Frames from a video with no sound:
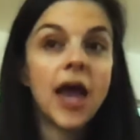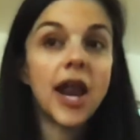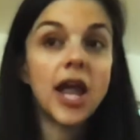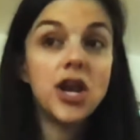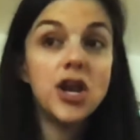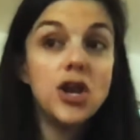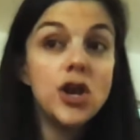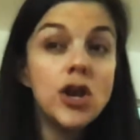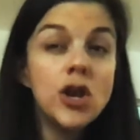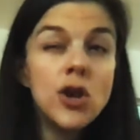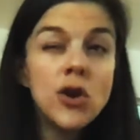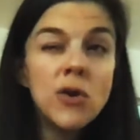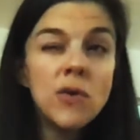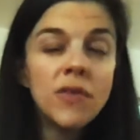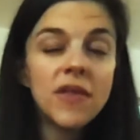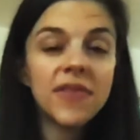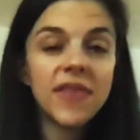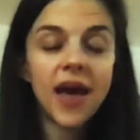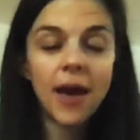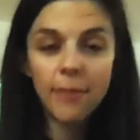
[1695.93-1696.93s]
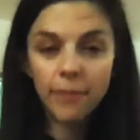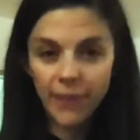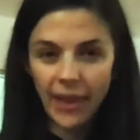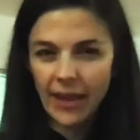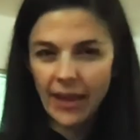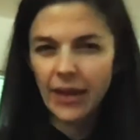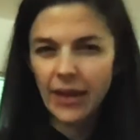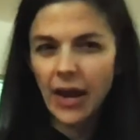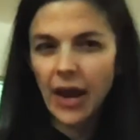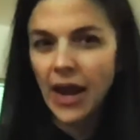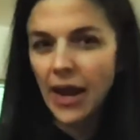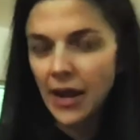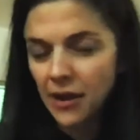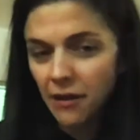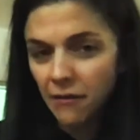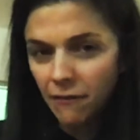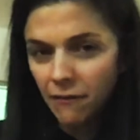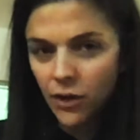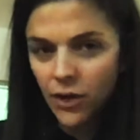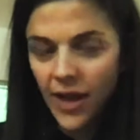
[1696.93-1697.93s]
And I knew that
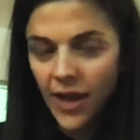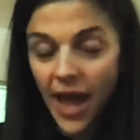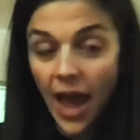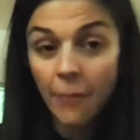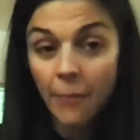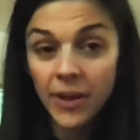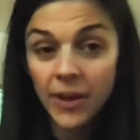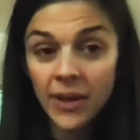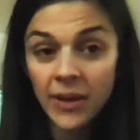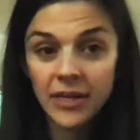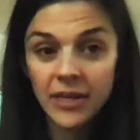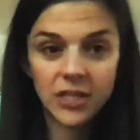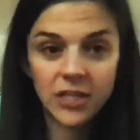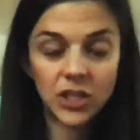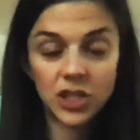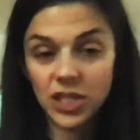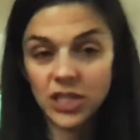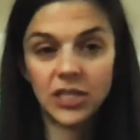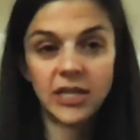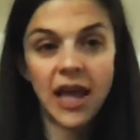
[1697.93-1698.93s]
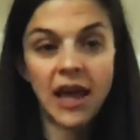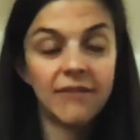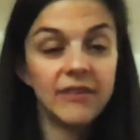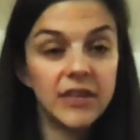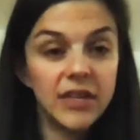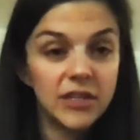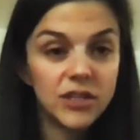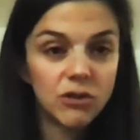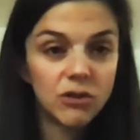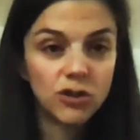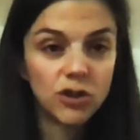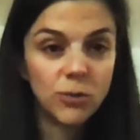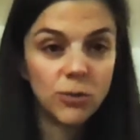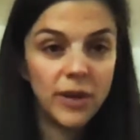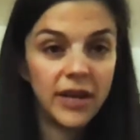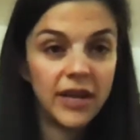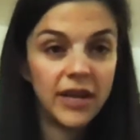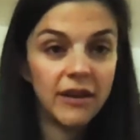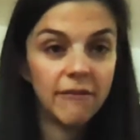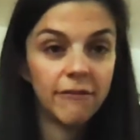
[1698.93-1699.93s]
kind of could happen because just having done social
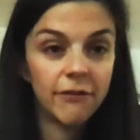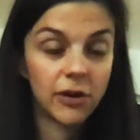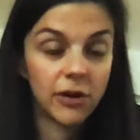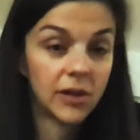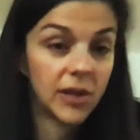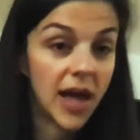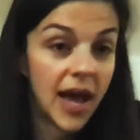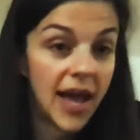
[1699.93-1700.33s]
media for